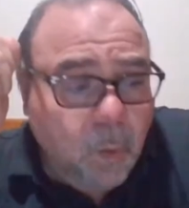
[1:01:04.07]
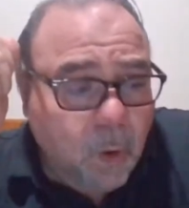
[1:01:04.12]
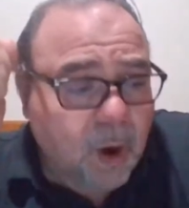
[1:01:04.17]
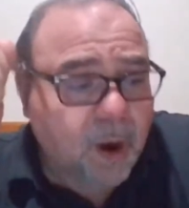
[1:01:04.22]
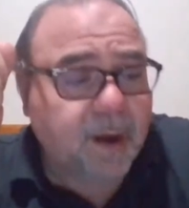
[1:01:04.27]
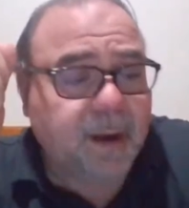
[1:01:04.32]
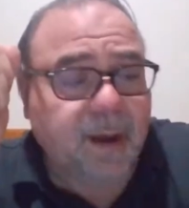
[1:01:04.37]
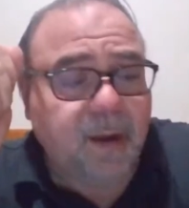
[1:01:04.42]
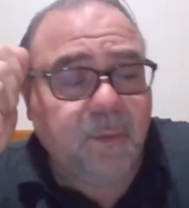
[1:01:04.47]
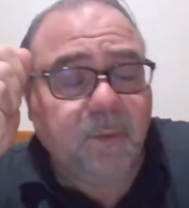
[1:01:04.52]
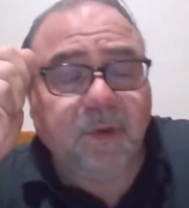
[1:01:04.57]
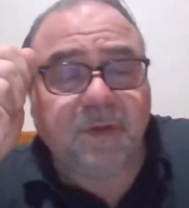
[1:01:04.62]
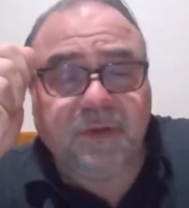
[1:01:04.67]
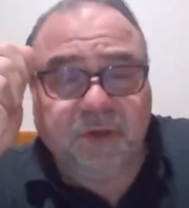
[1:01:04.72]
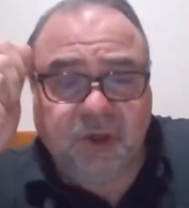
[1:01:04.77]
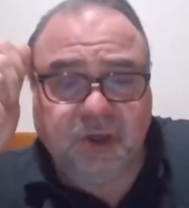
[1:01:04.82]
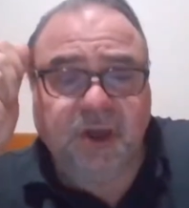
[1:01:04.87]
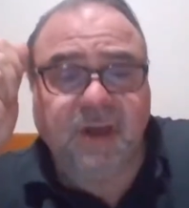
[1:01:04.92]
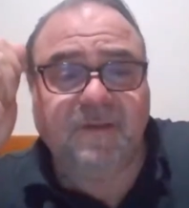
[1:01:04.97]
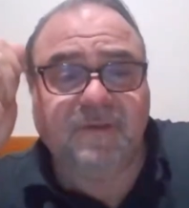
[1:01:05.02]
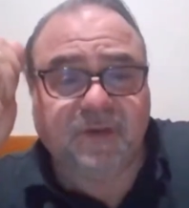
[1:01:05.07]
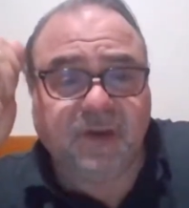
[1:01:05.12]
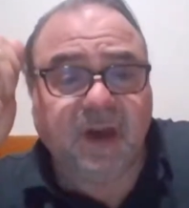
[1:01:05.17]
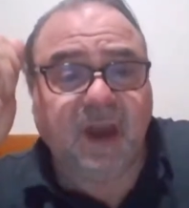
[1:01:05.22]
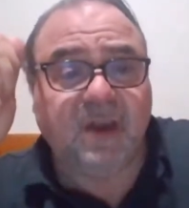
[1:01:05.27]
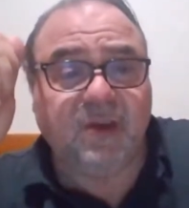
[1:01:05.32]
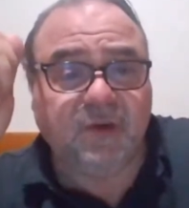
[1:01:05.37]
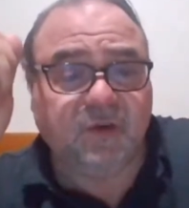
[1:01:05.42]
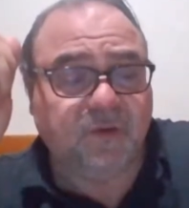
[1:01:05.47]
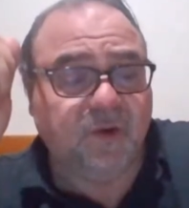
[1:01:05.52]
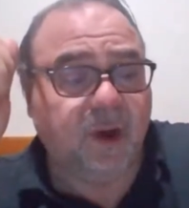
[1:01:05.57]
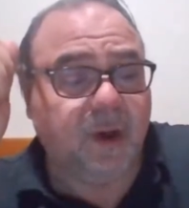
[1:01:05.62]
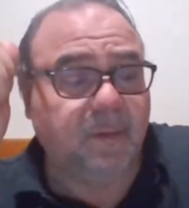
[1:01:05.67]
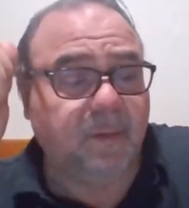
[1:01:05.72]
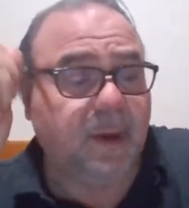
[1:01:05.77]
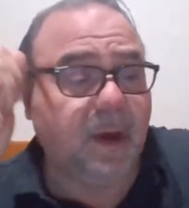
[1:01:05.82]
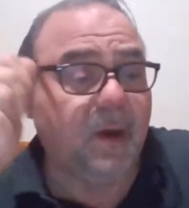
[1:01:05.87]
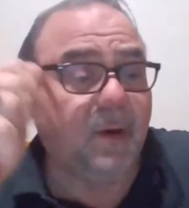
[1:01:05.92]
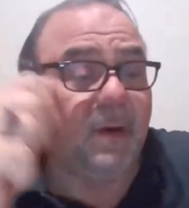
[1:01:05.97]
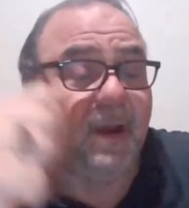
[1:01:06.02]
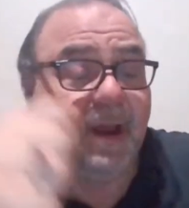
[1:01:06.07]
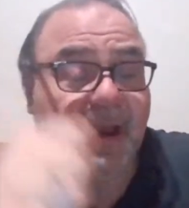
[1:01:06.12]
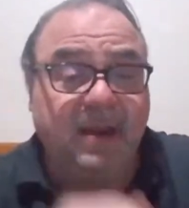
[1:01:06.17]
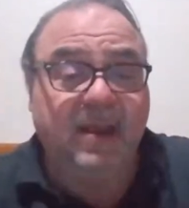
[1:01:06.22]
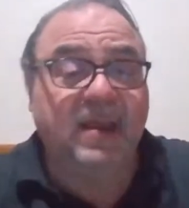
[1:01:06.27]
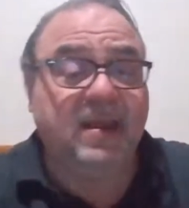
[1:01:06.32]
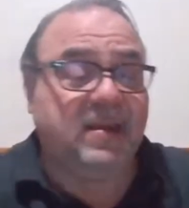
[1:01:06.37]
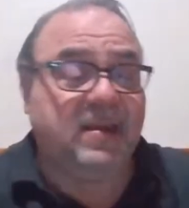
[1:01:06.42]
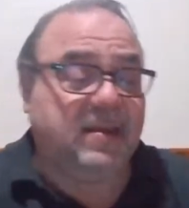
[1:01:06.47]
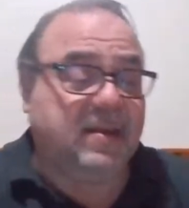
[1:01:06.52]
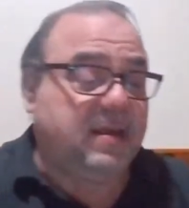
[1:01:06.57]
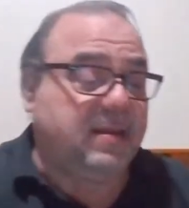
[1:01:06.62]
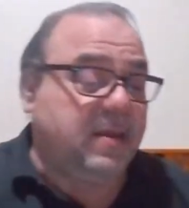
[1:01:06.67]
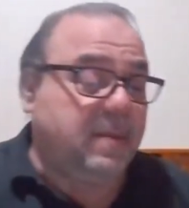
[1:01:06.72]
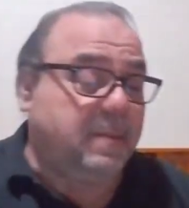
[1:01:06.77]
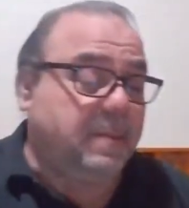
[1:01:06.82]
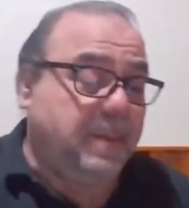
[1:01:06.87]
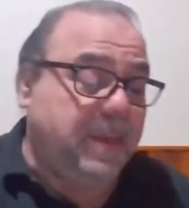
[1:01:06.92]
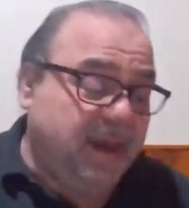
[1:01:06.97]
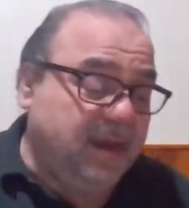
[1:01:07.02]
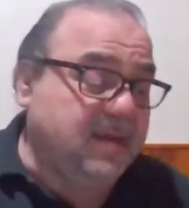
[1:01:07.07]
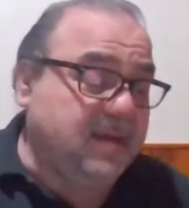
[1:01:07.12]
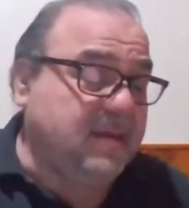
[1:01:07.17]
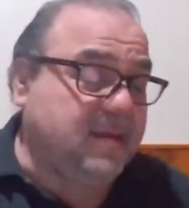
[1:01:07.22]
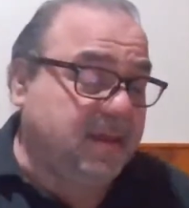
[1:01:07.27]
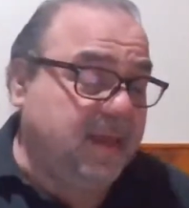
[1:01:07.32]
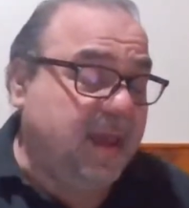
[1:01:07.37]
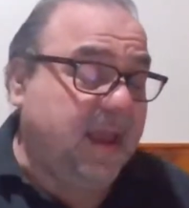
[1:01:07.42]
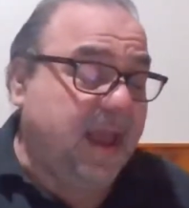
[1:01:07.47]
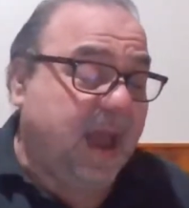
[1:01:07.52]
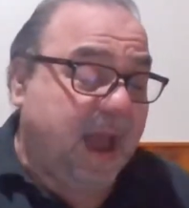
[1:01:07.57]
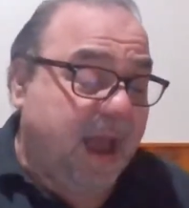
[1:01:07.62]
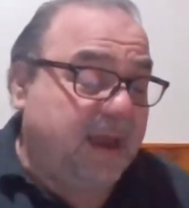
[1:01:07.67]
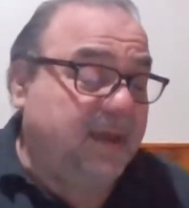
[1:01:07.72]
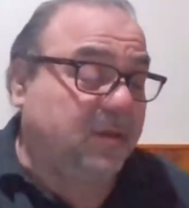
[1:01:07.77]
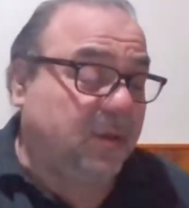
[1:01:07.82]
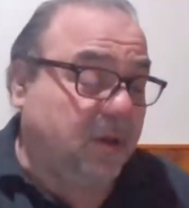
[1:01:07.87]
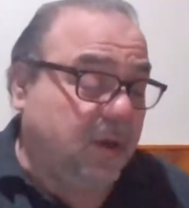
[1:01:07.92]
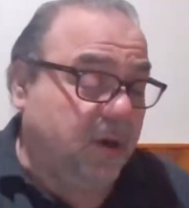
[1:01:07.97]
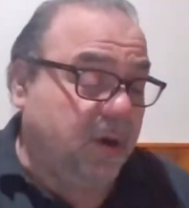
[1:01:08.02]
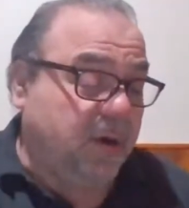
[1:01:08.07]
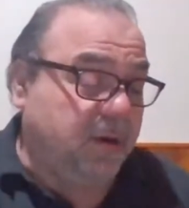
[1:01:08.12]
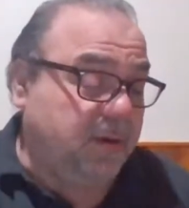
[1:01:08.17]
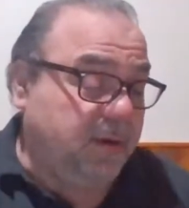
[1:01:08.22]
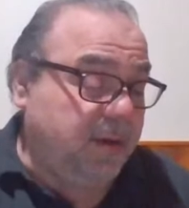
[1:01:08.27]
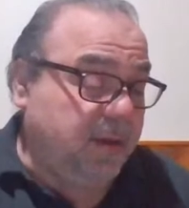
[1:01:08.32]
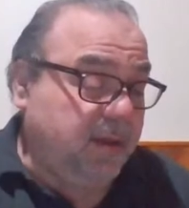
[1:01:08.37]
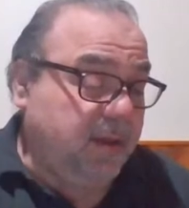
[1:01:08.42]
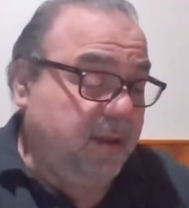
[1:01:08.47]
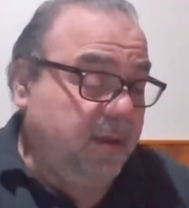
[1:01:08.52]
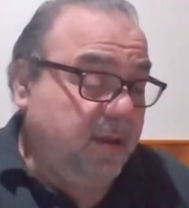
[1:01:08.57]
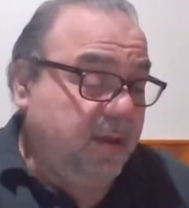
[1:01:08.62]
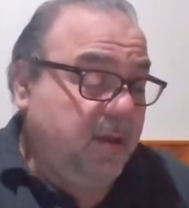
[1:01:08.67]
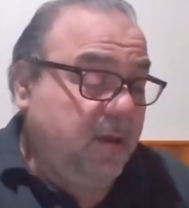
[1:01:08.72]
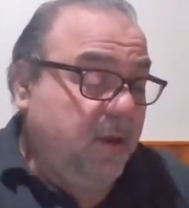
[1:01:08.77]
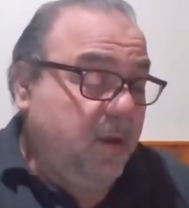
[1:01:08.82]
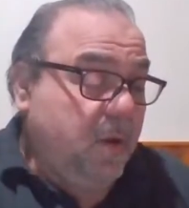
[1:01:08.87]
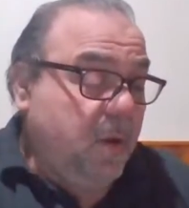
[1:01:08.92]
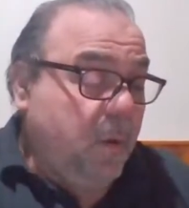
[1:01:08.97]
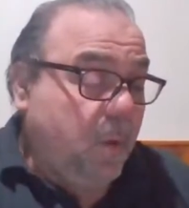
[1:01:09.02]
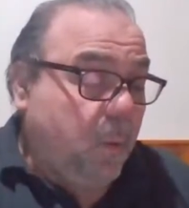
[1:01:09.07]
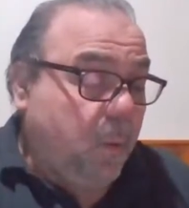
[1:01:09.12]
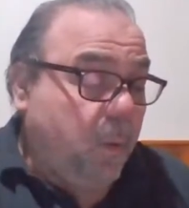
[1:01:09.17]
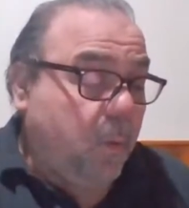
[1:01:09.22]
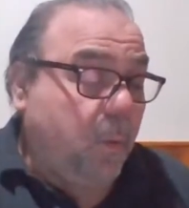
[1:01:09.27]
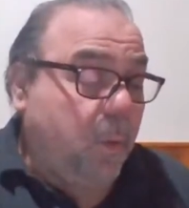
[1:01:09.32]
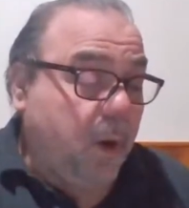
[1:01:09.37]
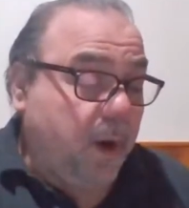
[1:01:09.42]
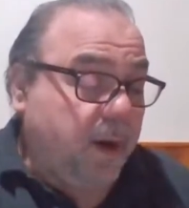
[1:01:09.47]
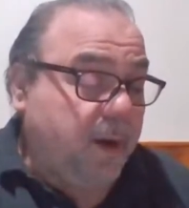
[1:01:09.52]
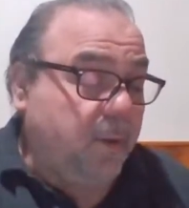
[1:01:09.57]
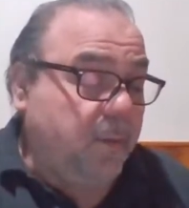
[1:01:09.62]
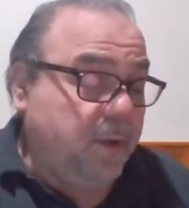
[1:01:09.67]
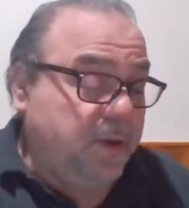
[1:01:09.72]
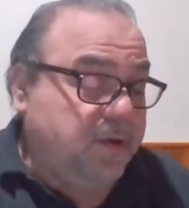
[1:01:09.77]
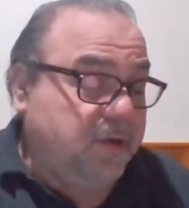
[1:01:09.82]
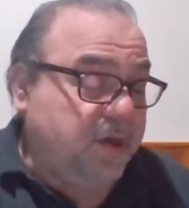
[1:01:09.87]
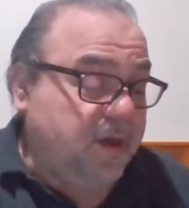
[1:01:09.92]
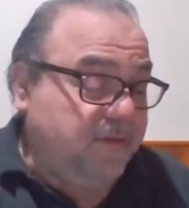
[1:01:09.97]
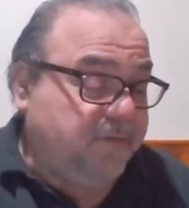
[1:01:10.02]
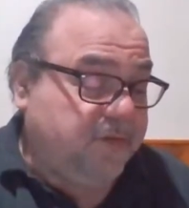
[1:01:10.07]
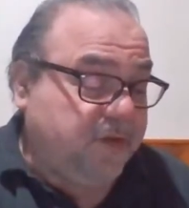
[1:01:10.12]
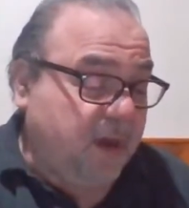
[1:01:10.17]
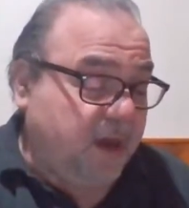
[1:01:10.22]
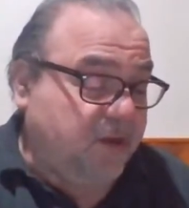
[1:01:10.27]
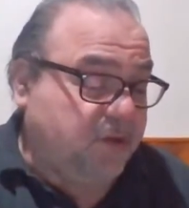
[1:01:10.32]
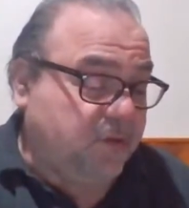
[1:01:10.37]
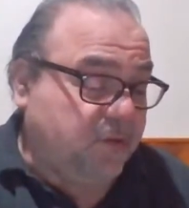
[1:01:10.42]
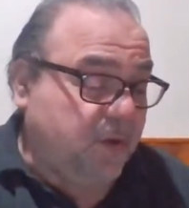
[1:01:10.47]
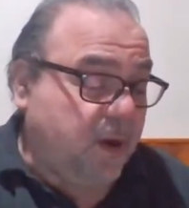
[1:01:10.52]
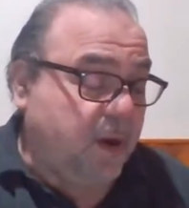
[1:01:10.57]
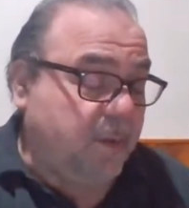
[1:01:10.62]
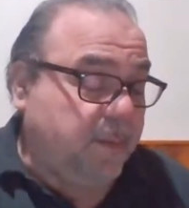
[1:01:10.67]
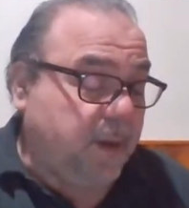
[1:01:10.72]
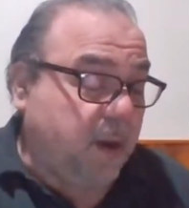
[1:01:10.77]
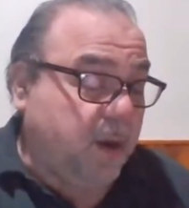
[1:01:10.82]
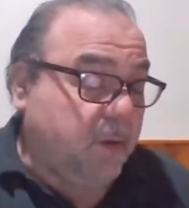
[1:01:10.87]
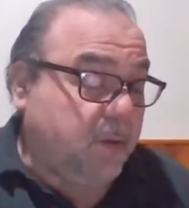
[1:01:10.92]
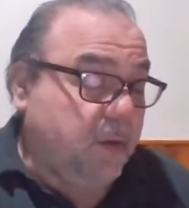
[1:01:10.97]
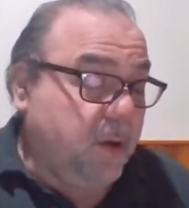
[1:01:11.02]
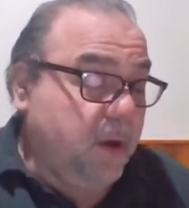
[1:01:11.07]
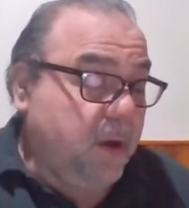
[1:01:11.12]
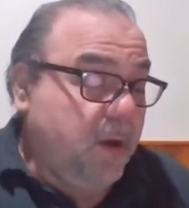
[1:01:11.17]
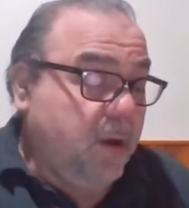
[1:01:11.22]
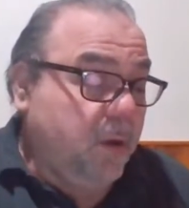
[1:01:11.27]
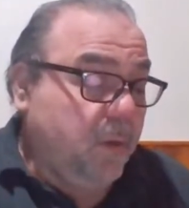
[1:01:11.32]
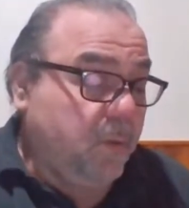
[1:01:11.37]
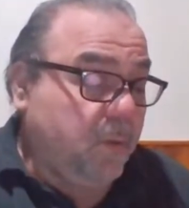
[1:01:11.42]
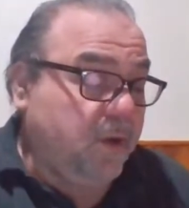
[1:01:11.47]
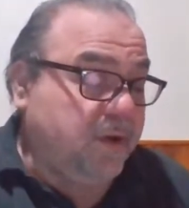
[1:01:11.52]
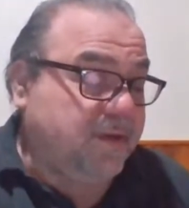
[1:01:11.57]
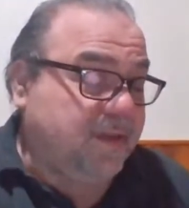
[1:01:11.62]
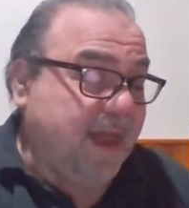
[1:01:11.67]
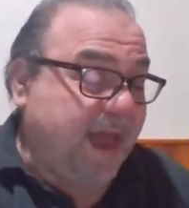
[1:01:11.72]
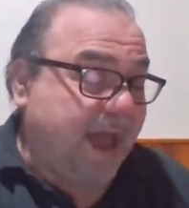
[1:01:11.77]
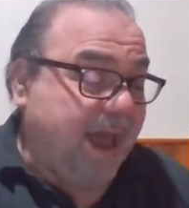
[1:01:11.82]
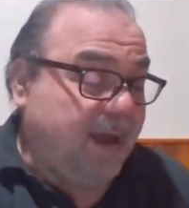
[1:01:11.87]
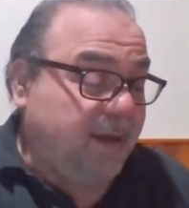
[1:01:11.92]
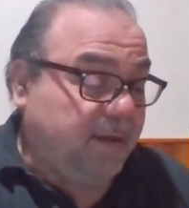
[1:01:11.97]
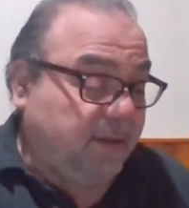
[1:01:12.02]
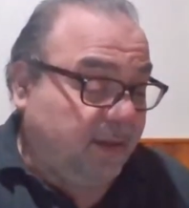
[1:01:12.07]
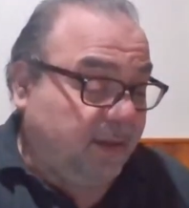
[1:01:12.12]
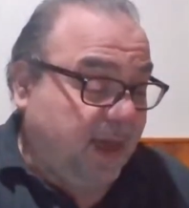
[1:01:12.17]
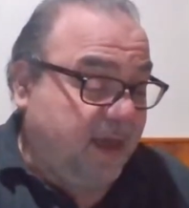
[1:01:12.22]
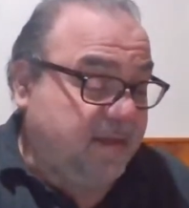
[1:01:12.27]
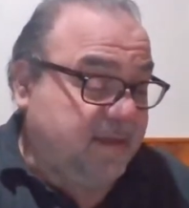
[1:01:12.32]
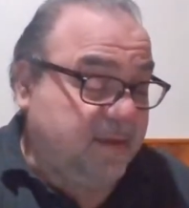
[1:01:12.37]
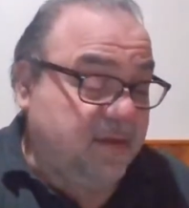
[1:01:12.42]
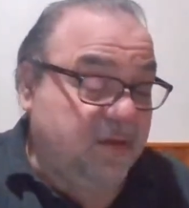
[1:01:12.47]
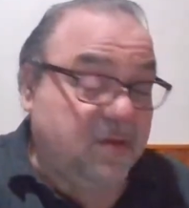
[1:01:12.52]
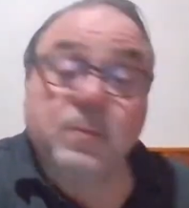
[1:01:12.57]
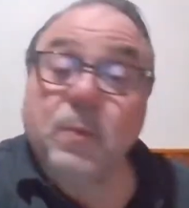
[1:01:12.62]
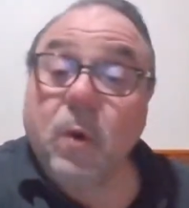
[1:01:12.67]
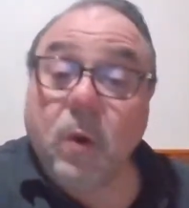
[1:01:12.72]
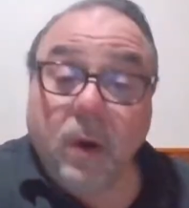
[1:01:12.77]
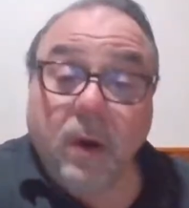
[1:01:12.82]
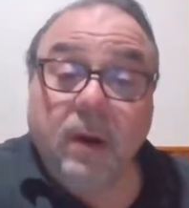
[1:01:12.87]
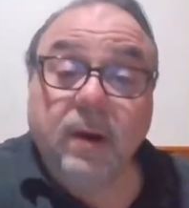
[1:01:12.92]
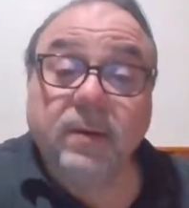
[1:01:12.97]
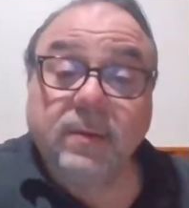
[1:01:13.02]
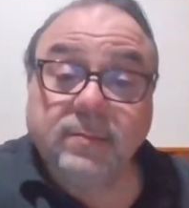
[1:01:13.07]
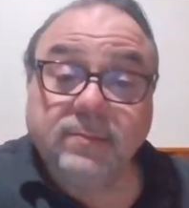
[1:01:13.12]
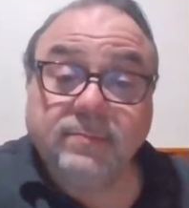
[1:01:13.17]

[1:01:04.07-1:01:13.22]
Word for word: working with Chief Jay Strongbow? And he said the biggest thing I learned working with Chief Jay Strongbow was that less is more.